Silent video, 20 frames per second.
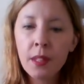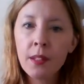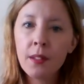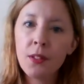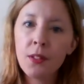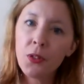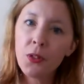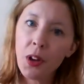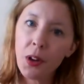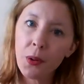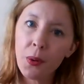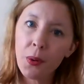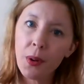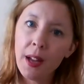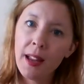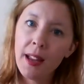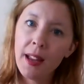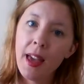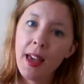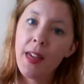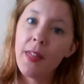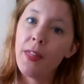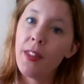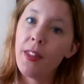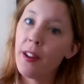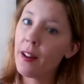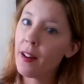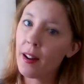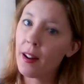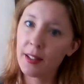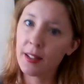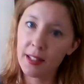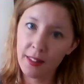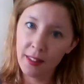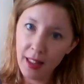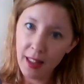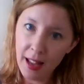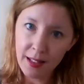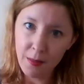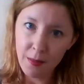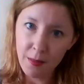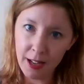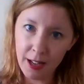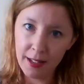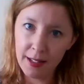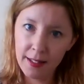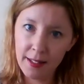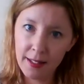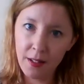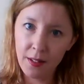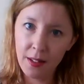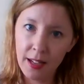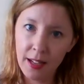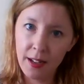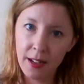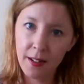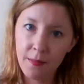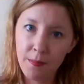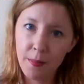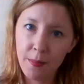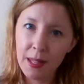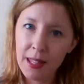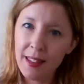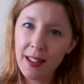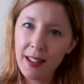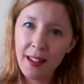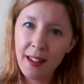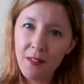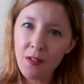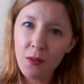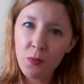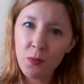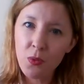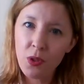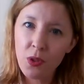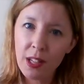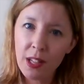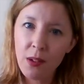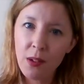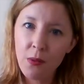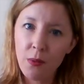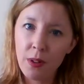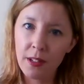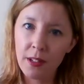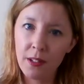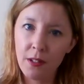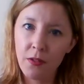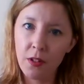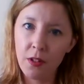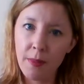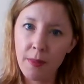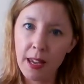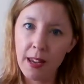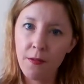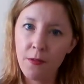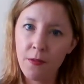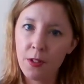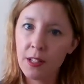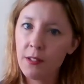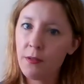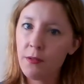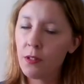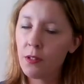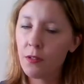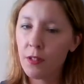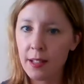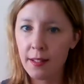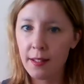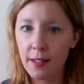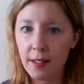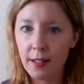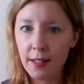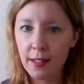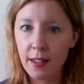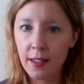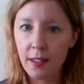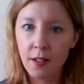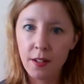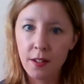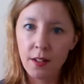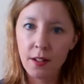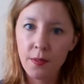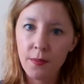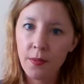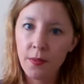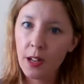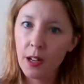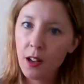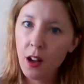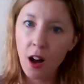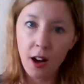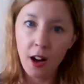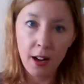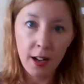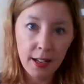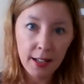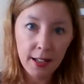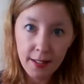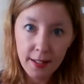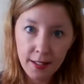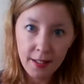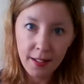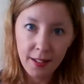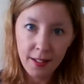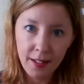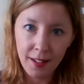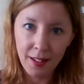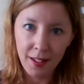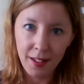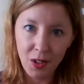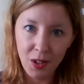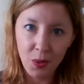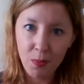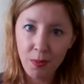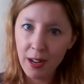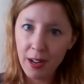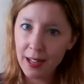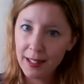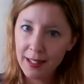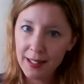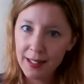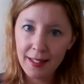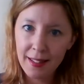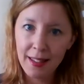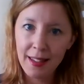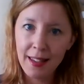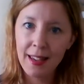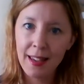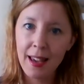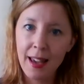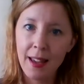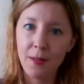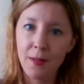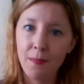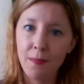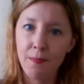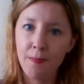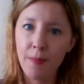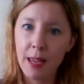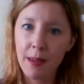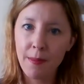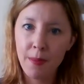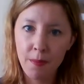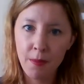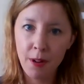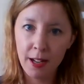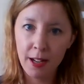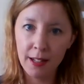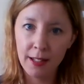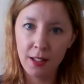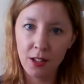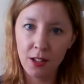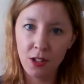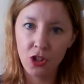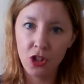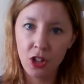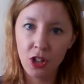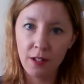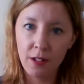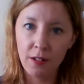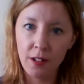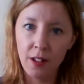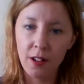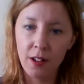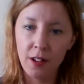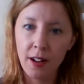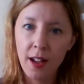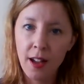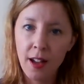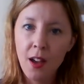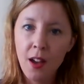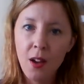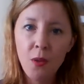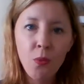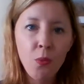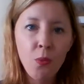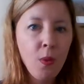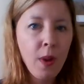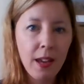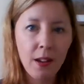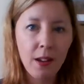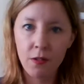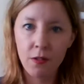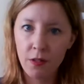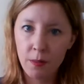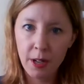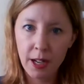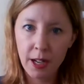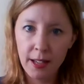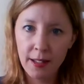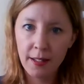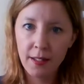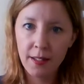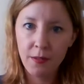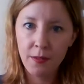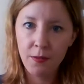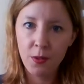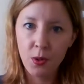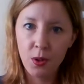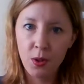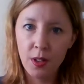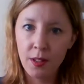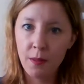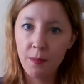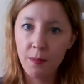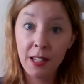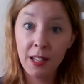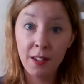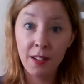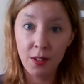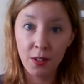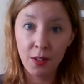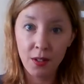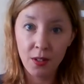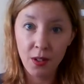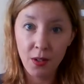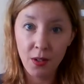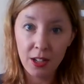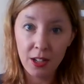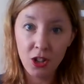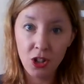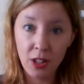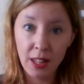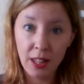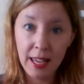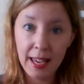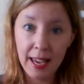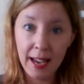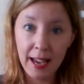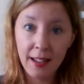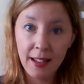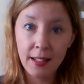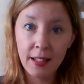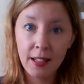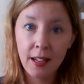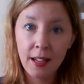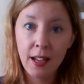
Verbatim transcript: So, there are lots of products out there, but none of them really worked for me for different reasons either cost, you know, pregnancy and baby products in general are way overpriced for the materials you actually get